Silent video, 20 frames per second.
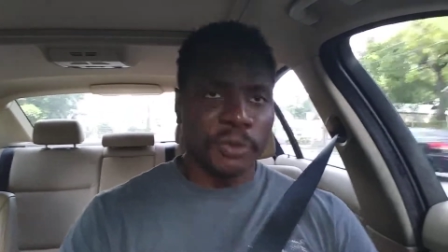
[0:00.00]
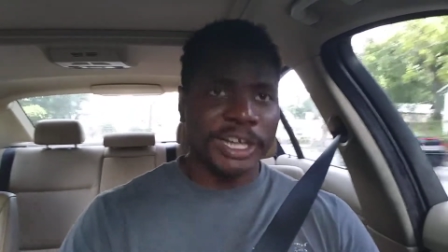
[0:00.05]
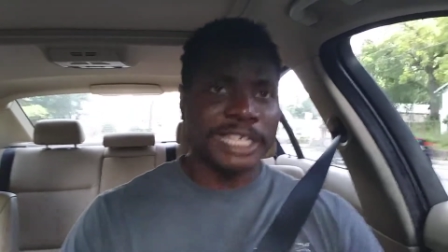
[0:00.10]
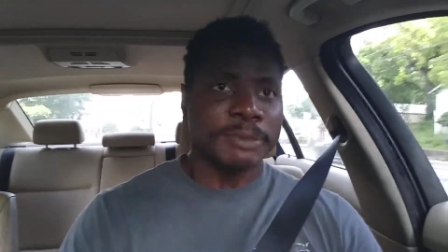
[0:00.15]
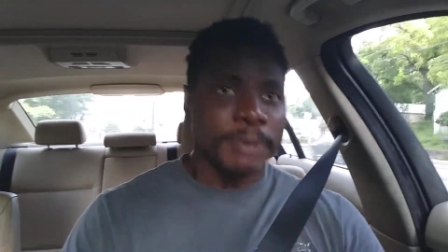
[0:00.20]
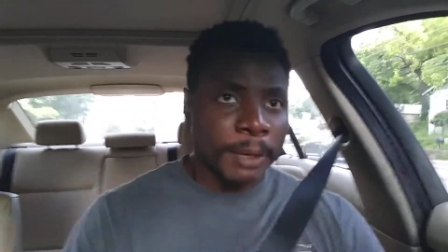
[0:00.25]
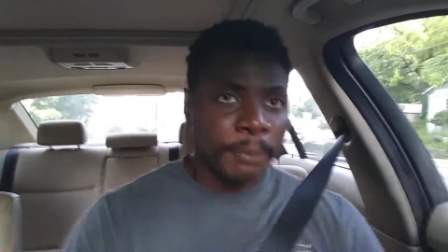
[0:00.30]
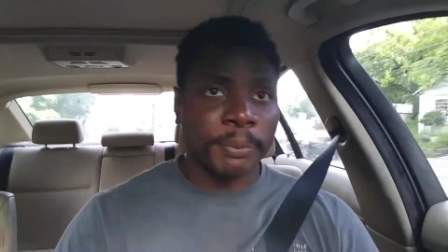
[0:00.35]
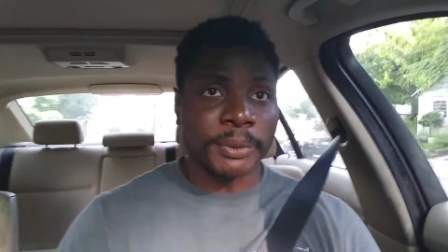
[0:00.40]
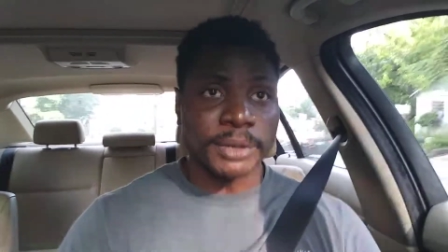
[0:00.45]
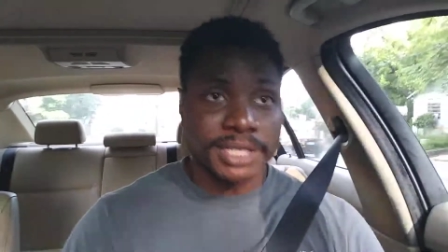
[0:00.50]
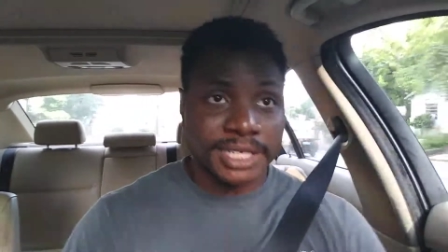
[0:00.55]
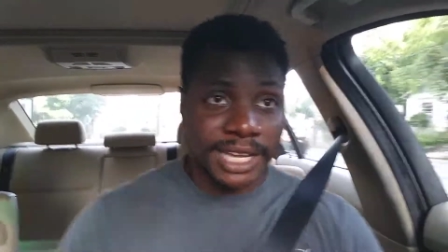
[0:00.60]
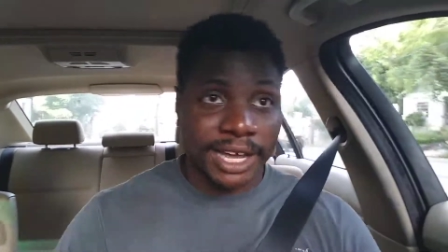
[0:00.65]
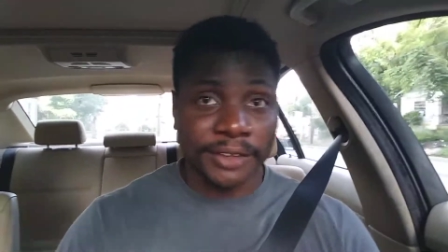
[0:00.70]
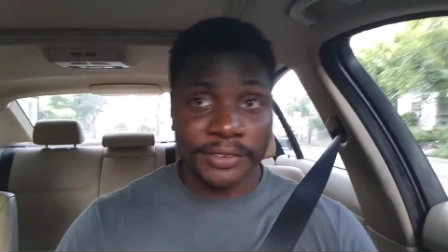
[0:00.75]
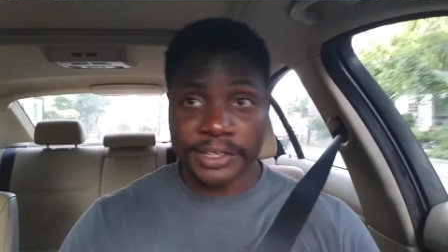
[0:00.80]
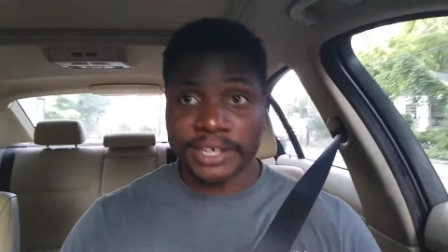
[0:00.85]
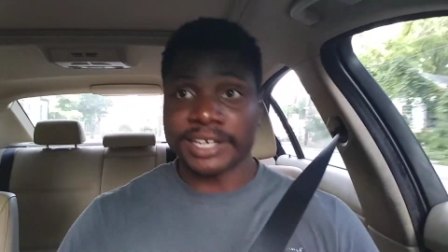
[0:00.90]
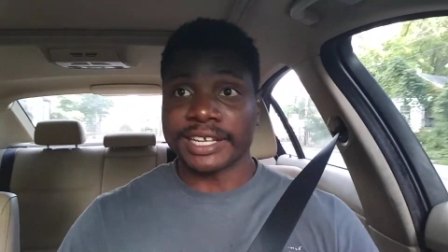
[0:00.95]
Rich people
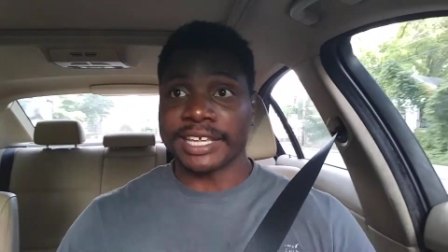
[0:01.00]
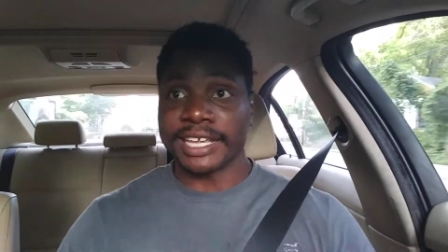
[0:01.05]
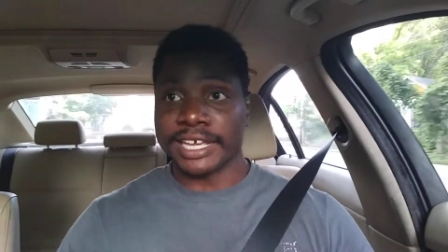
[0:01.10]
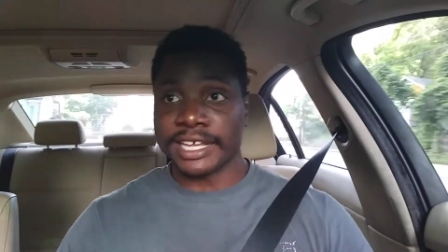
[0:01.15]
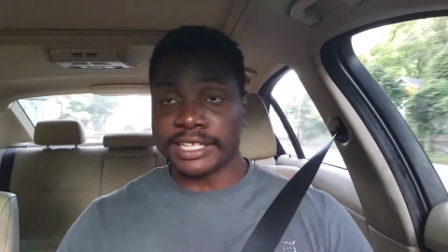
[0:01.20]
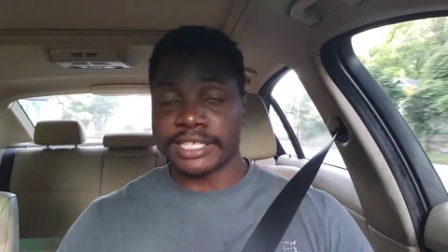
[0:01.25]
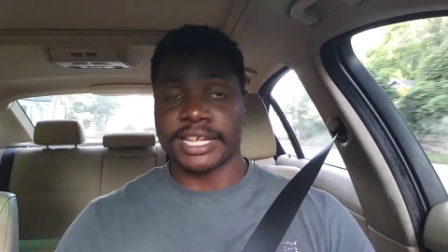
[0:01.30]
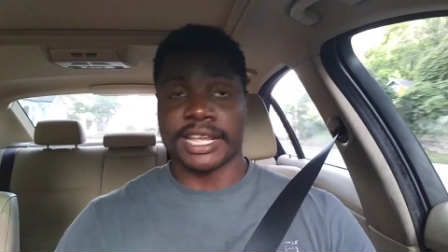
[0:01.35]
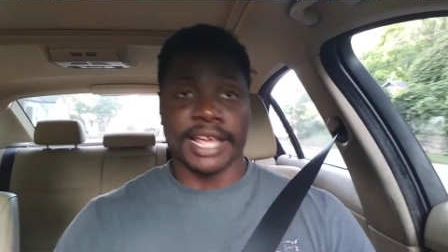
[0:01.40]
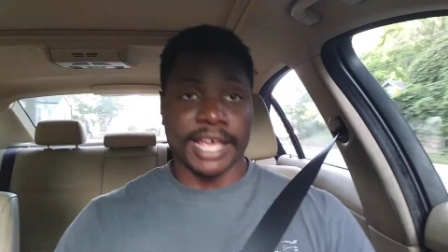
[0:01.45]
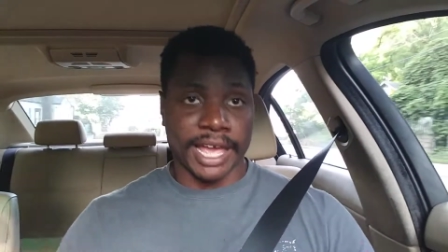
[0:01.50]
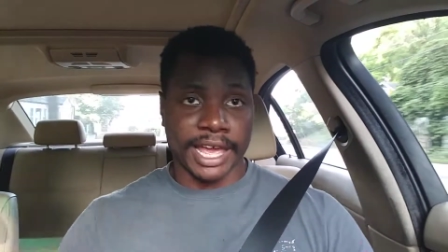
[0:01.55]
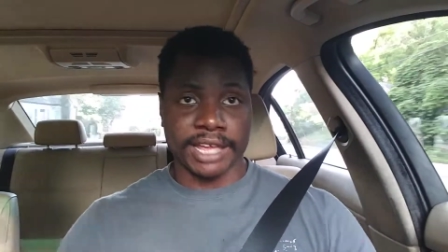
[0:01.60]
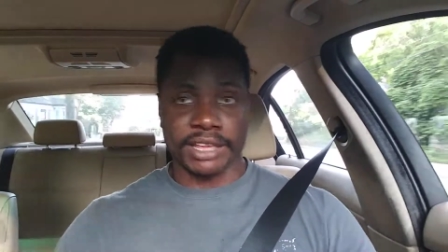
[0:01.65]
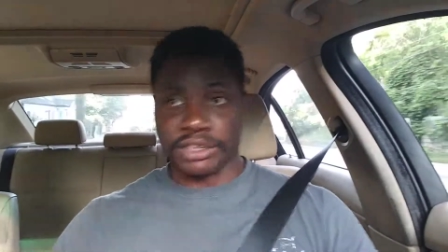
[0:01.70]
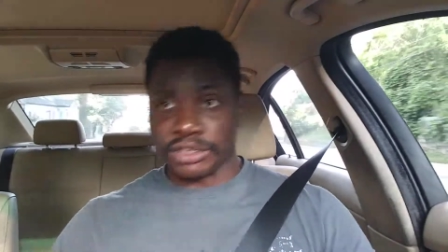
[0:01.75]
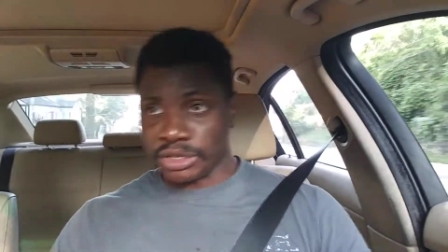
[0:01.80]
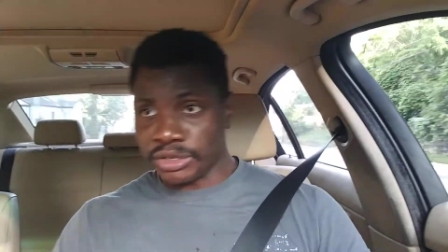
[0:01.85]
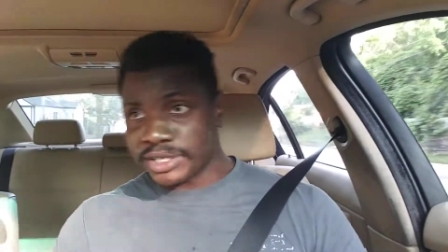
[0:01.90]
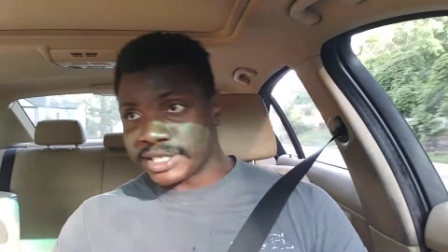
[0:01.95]
tell their kids, hey,
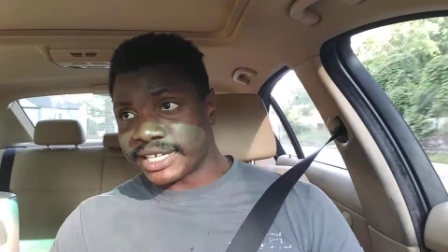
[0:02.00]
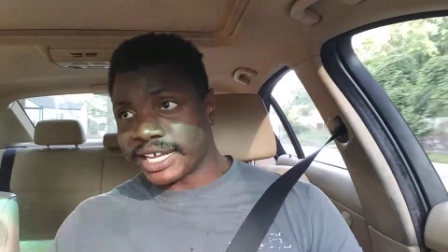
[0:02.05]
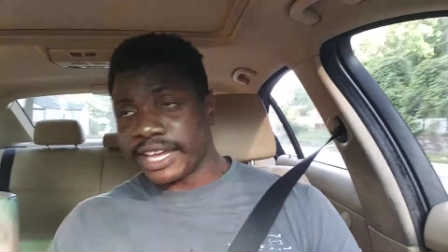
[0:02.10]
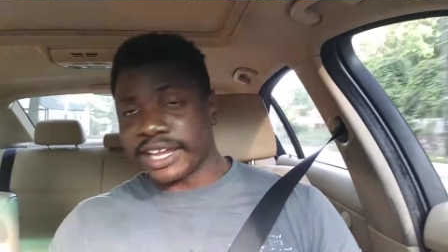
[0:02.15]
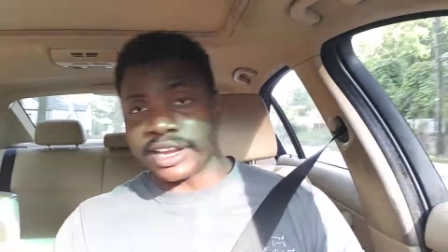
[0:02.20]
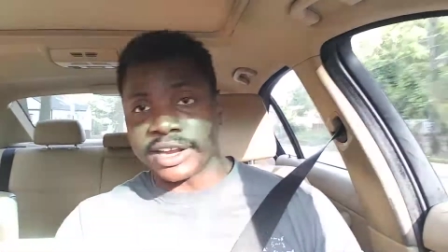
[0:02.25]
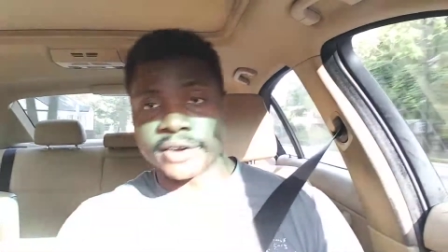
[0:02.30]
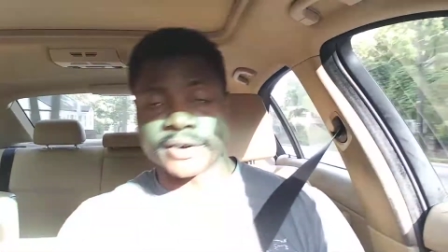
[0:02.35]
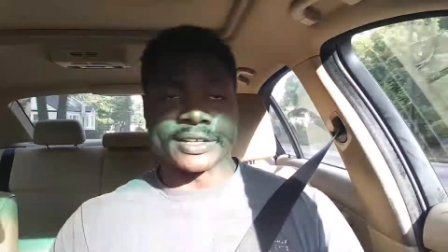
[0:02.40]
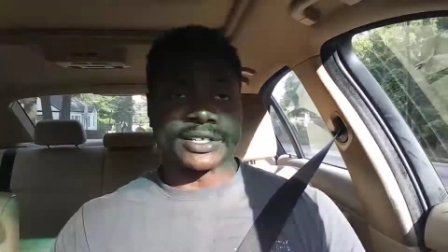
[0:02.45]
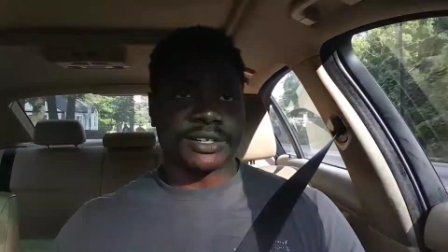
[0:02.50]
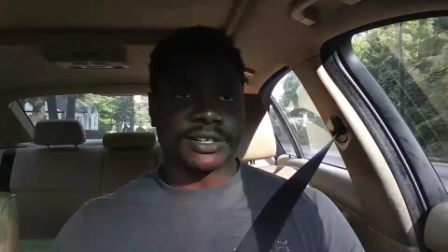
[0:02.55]
you stay here